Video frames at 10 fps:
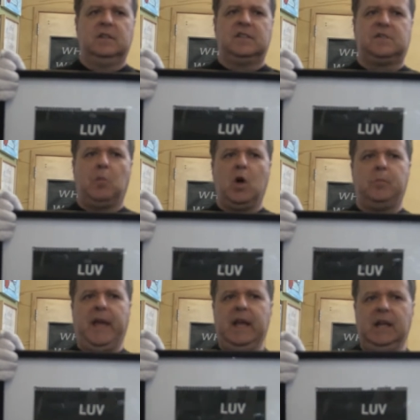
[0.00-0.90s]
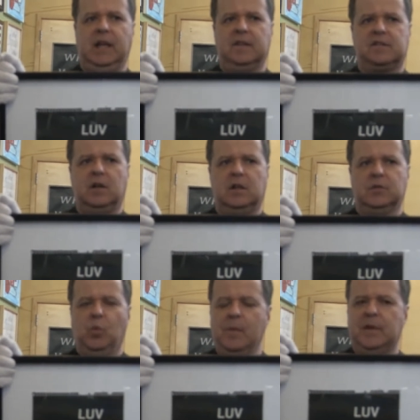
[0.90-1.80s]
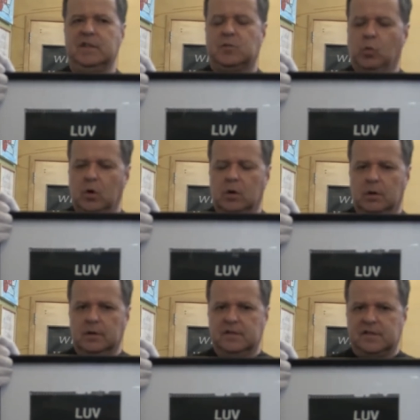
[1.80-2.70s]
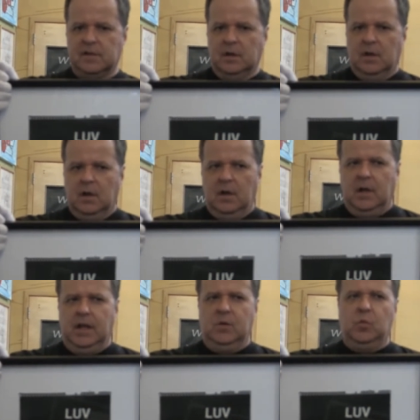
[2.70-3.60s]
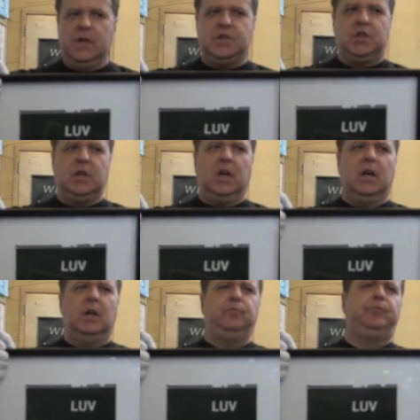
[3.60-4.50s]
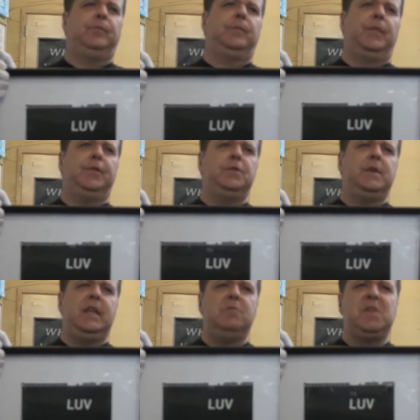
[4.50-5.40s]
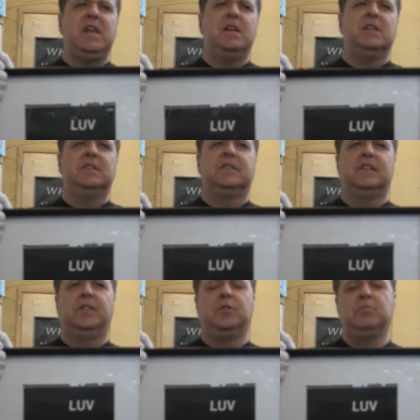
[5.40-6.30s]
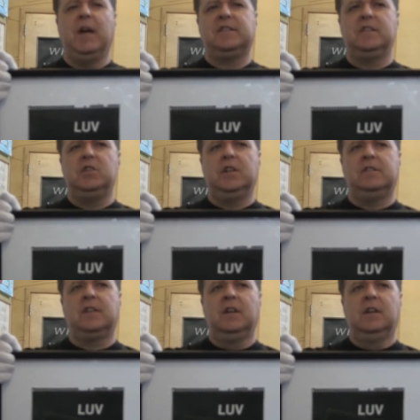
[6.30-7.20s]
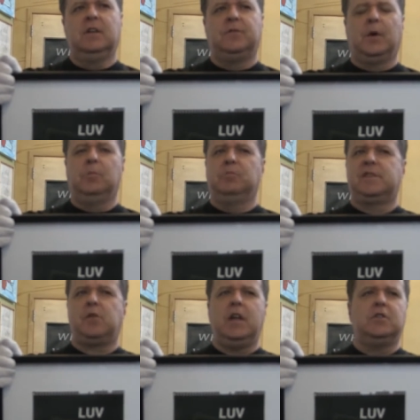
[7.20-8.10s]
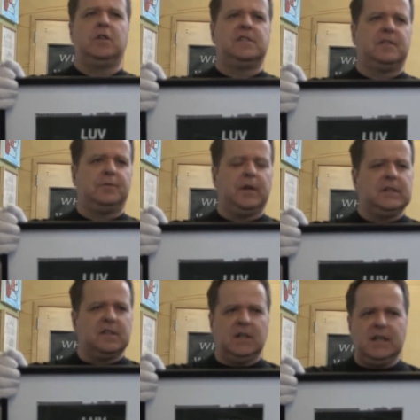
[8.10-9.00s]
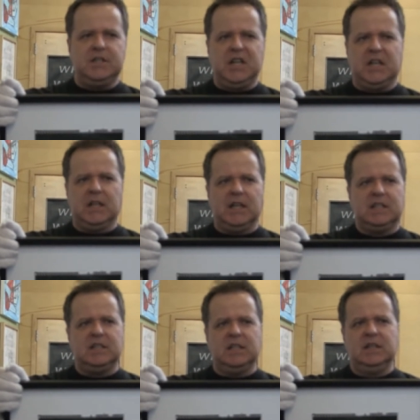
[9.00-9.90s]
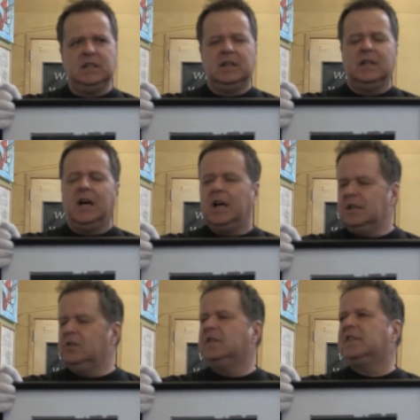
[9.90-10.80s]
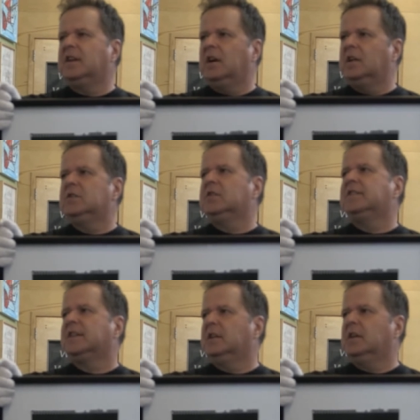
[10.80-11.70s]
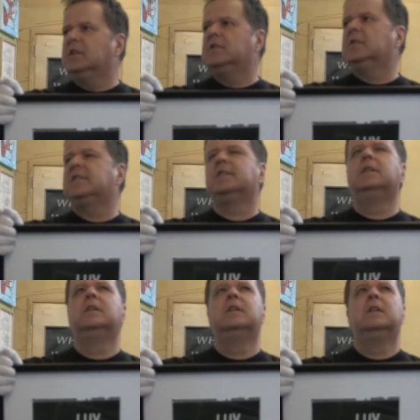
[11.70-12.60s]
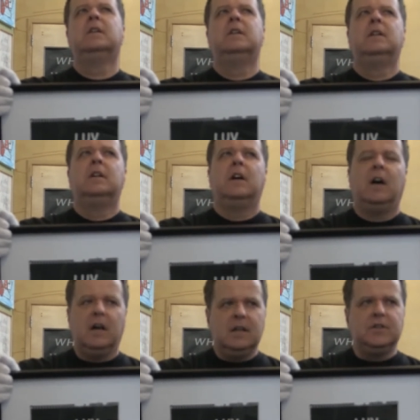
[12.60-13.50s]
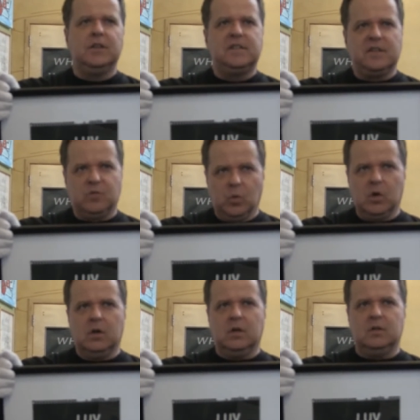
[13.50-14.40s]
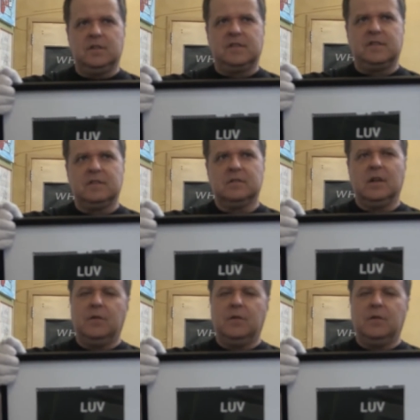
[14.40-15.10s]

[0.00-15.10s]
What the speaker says: small paintings called Women's Words, in which through emails and through messages from strangers and friends alike, she collected hundreds and hundreds and hundreds and hundreds of words or